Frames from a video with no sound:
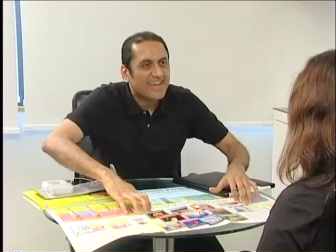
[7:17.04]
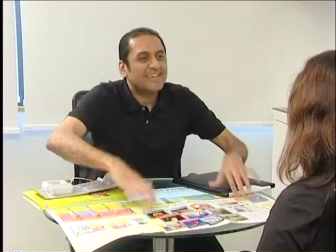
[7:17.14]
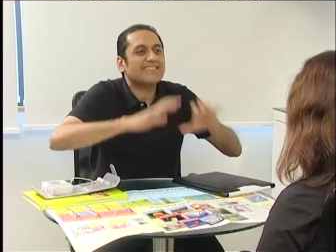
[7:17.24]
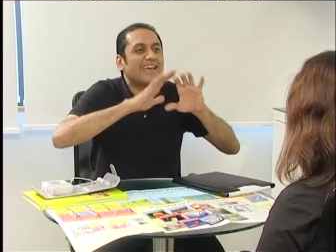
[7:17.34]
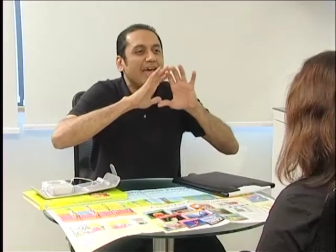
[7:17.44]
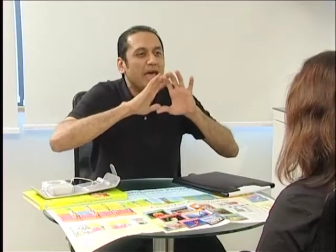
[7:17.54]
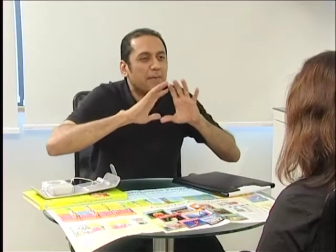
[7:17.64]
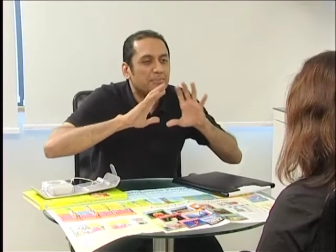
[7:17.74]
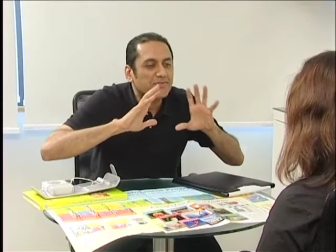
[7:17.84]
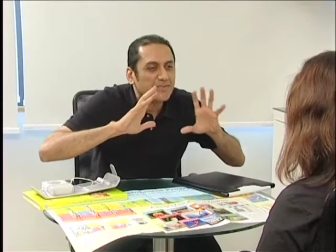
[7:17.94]
is
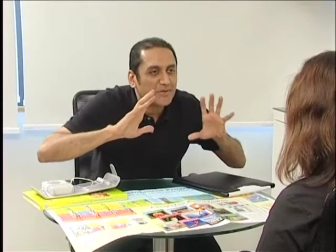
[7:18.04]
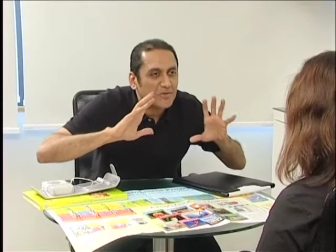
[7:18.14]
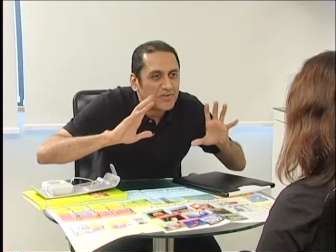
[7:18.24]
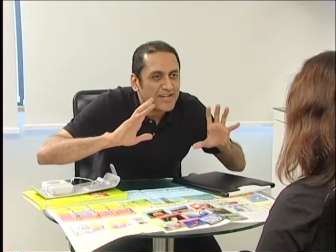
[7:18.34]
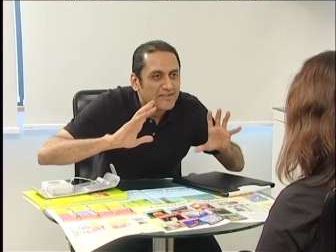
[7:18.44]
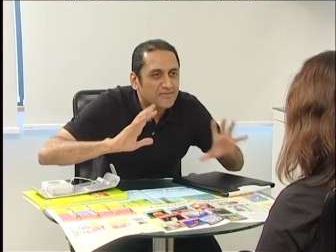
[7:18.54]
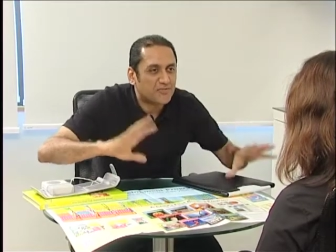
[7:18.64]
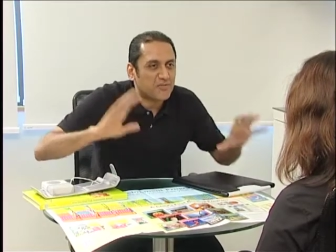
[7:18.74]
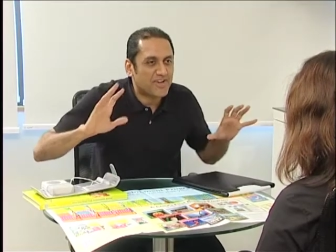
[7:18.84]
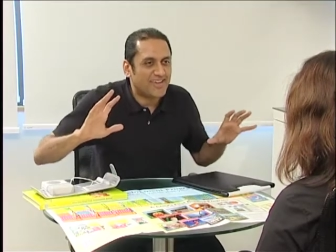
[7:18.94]
absolutely
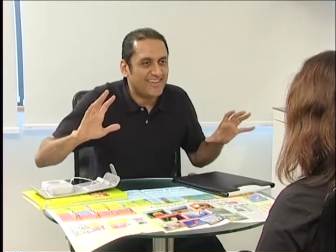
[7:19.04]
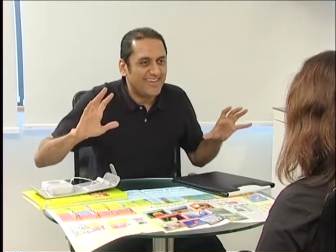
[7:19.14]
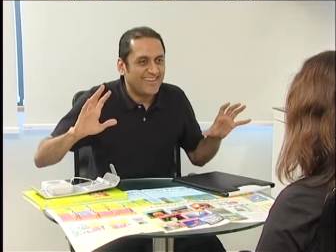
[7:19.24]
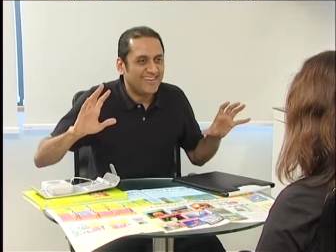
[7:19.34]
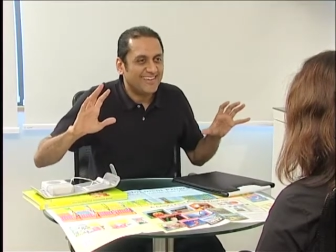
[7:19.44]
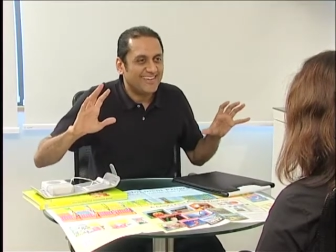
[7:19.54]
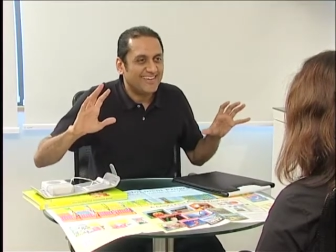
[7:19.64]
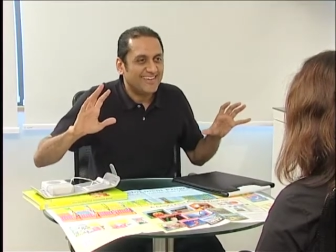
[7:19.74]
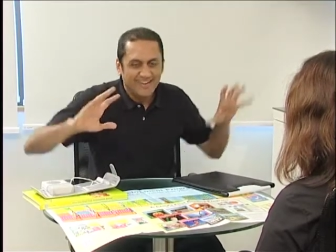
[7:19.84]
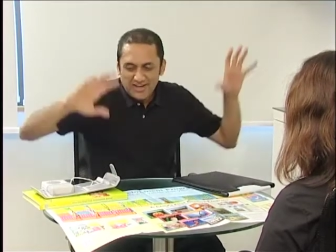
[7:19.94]
free
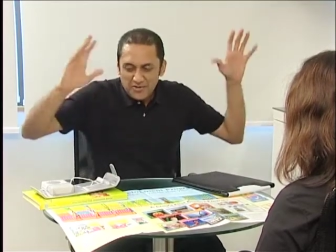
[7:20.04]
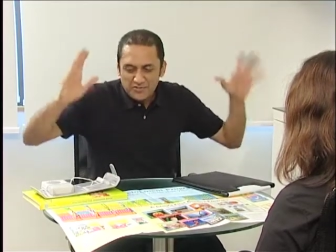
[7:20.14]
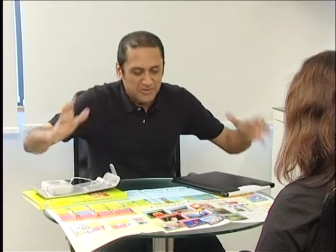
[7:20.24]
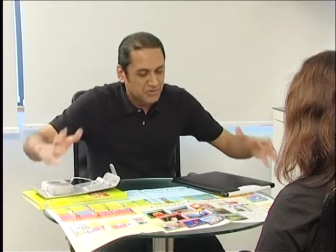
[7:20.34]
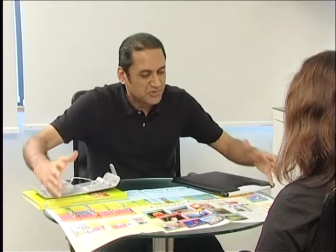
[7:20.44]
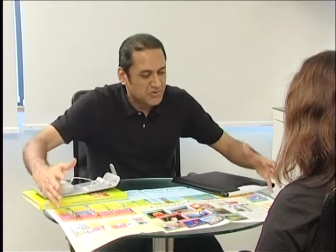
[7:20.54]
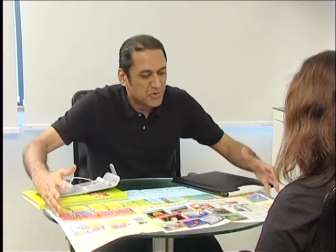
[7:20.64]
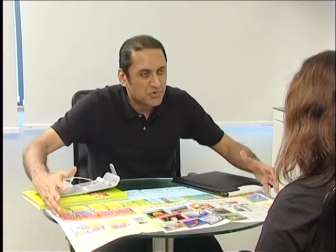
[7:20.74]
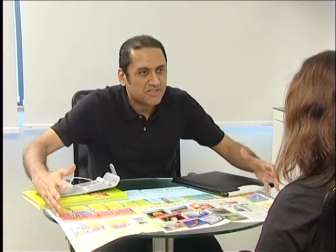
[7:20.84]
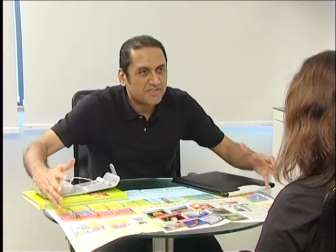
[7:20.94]
with your
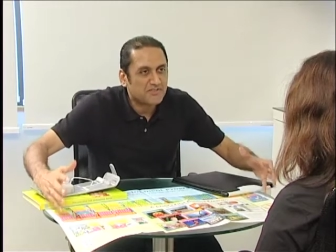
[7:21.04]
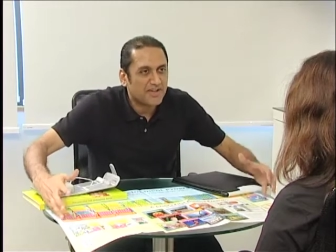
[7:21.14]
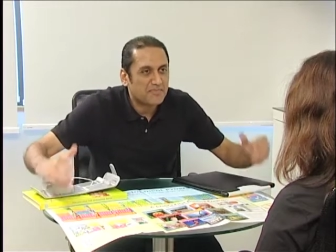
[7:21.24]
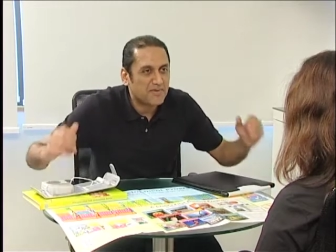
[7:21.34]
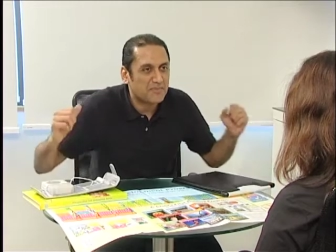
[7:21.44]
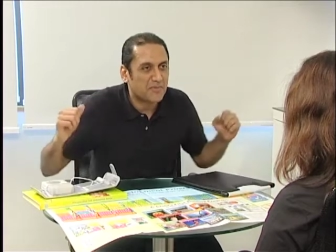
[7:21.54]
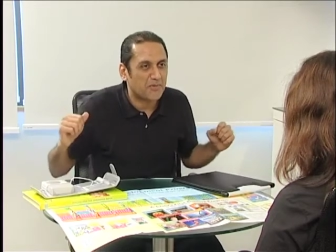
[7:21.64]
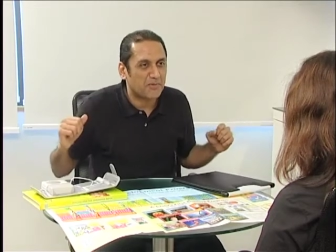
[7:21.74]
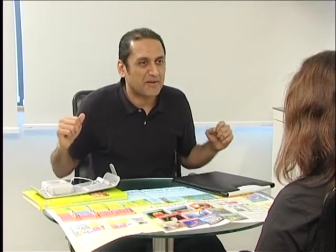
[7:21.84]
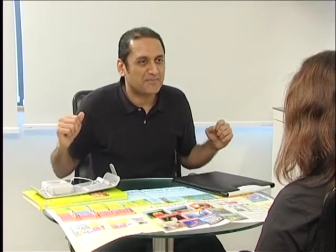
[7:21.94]
total development
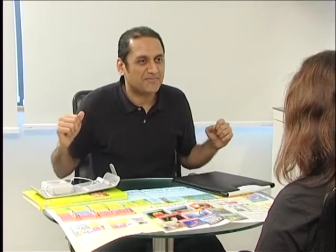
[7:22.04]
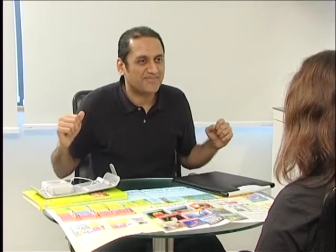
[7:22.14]
program.